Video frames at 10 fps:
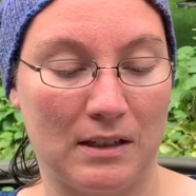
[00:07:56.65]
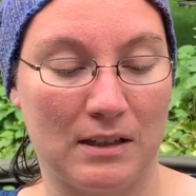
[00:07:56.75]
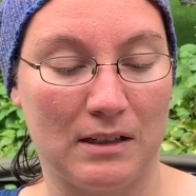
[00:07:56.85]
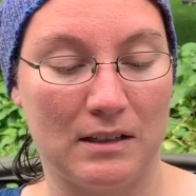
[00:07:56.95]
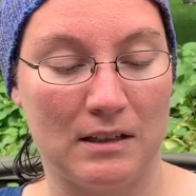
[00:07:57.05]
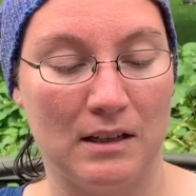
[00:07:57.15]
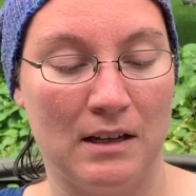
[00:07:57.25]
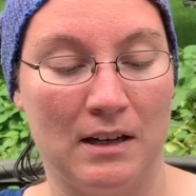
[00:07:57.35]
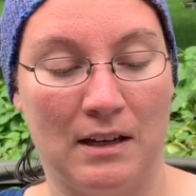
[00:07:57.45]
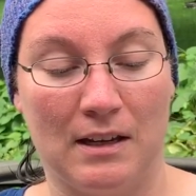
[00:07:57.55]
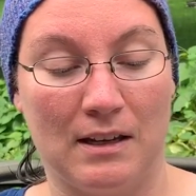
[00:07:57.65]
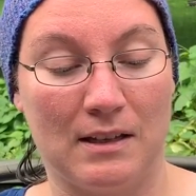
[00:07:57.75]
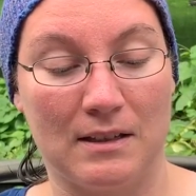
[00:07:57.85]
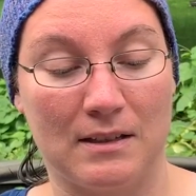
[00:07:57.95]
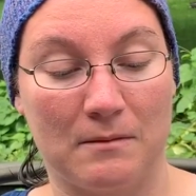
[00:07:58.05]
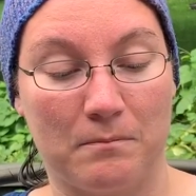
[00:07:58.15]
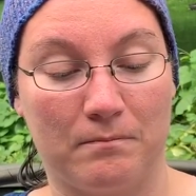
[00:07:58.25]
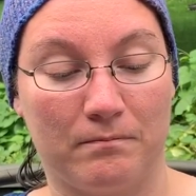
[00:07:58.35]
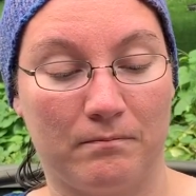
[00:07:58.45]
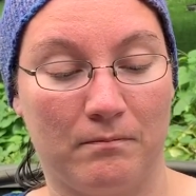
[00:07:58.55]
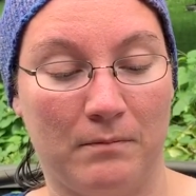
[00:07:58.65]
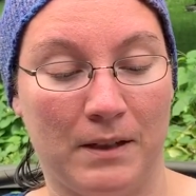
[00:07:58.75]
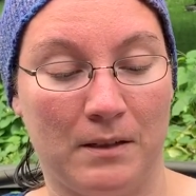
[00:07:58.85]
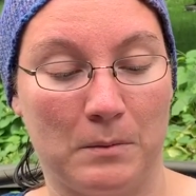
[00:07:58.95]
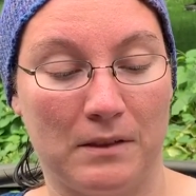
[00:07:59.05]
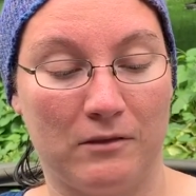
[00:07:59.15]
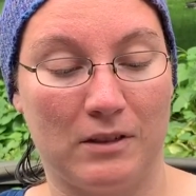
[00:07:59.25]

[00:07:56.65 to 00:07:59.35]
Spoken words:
it. It's been a bit of a